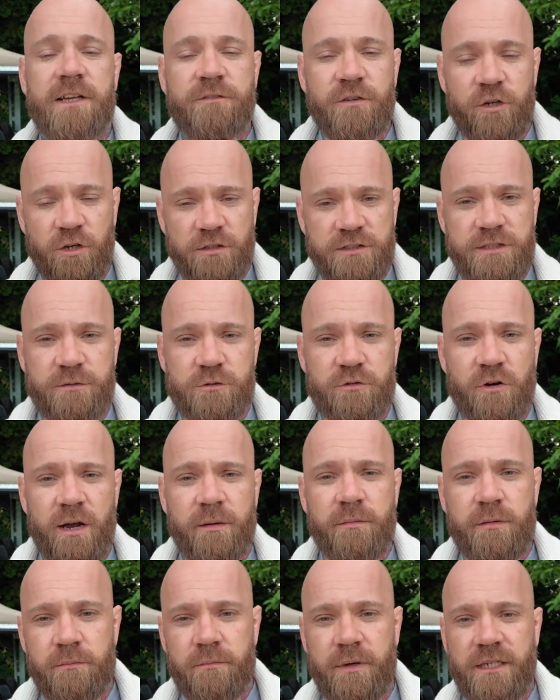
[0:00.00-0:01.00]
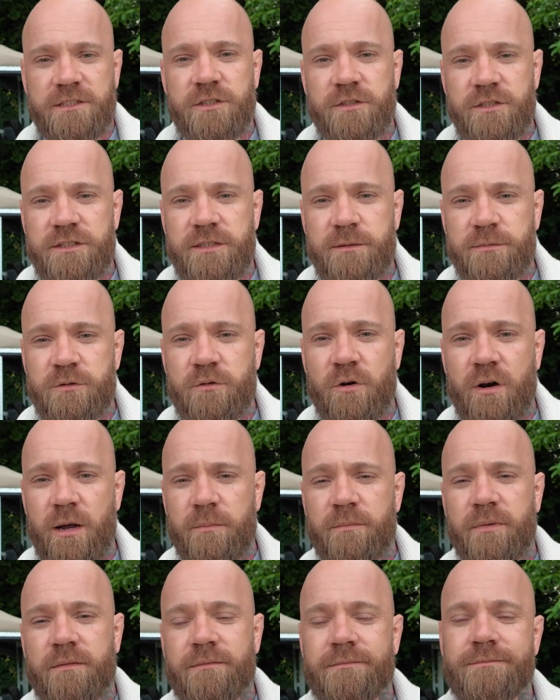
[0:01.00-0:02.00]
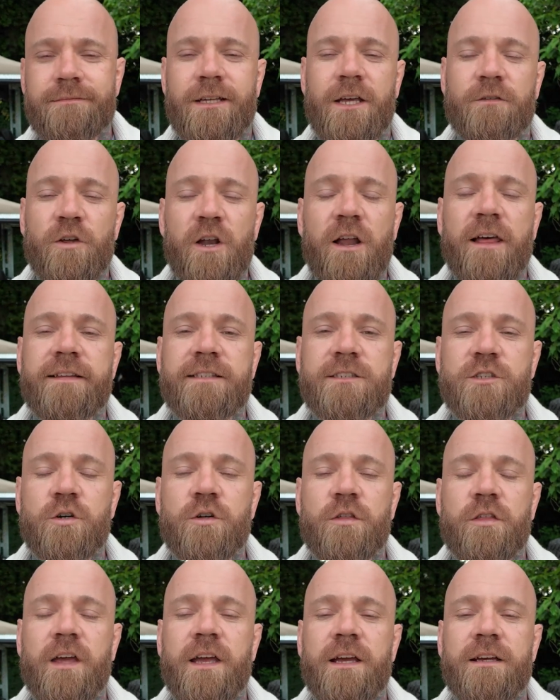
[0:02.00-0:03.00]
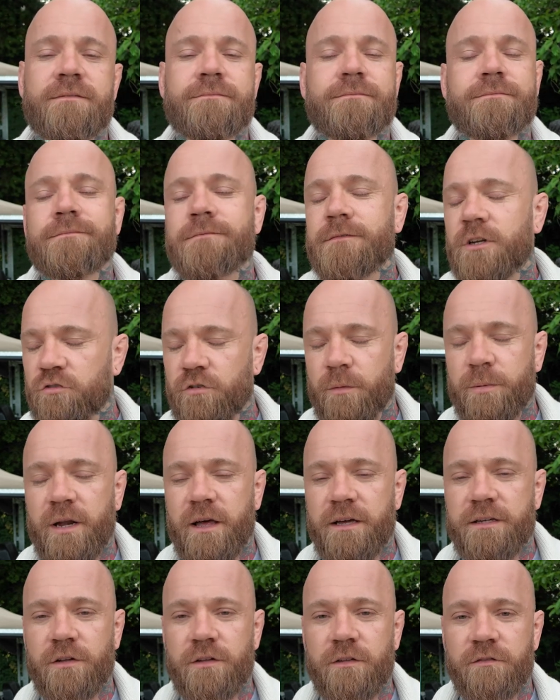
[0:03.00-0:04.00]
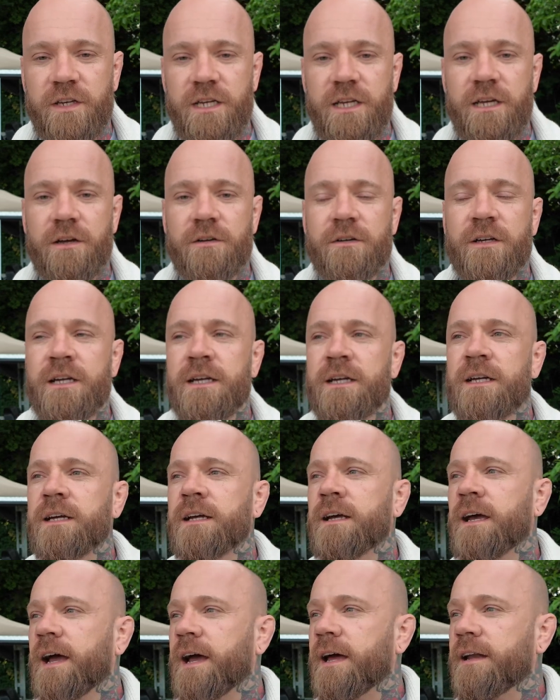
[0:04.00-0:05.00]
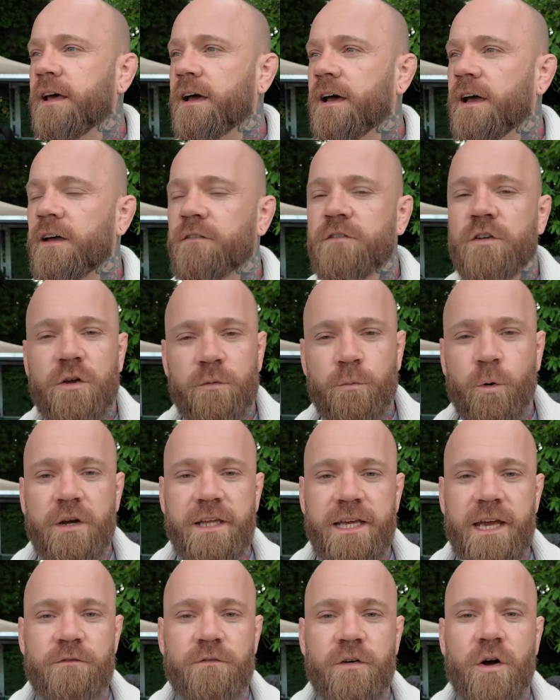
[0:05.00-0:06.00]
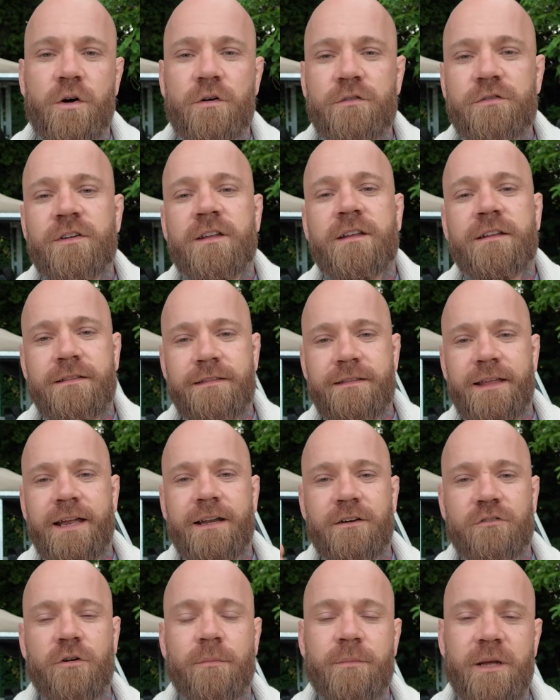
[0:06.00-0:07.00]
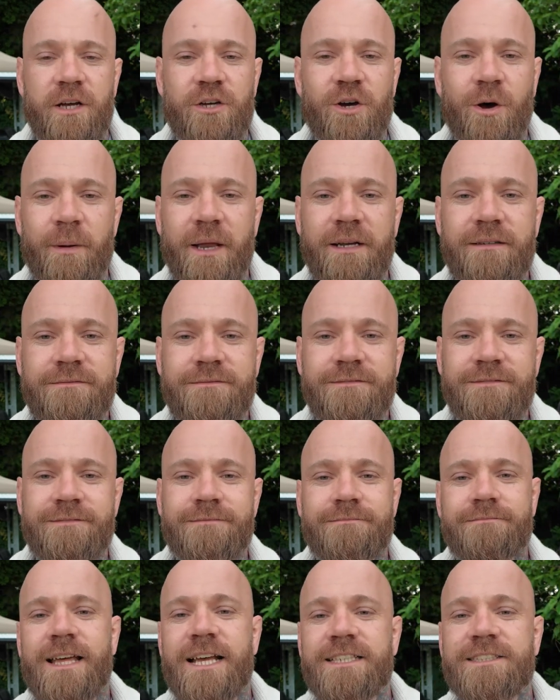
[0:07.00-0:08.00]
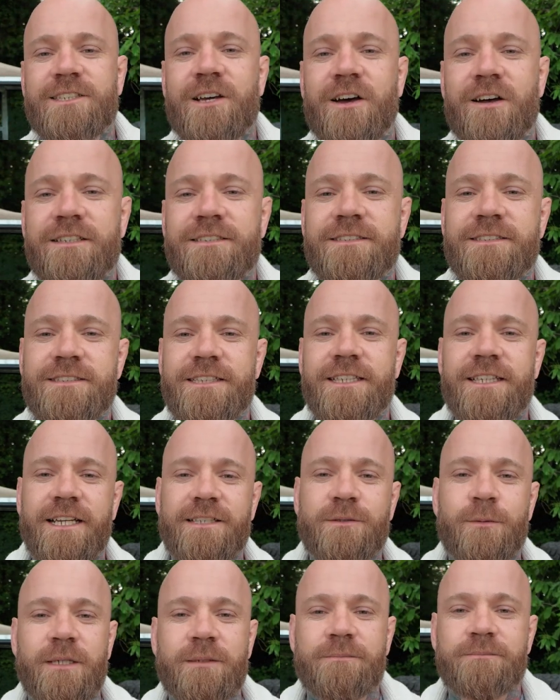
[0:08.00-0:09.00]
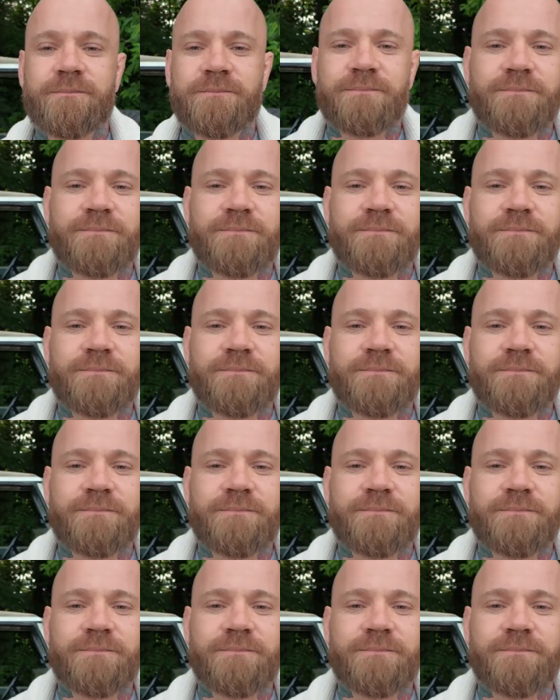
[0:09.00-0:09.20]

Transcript: If you're not subscribed, make sure you subscribe. If you like this sort of thing, drop a like on the video. And if you want to get involved, then drop me a comment. Thanks, guys. See you next week.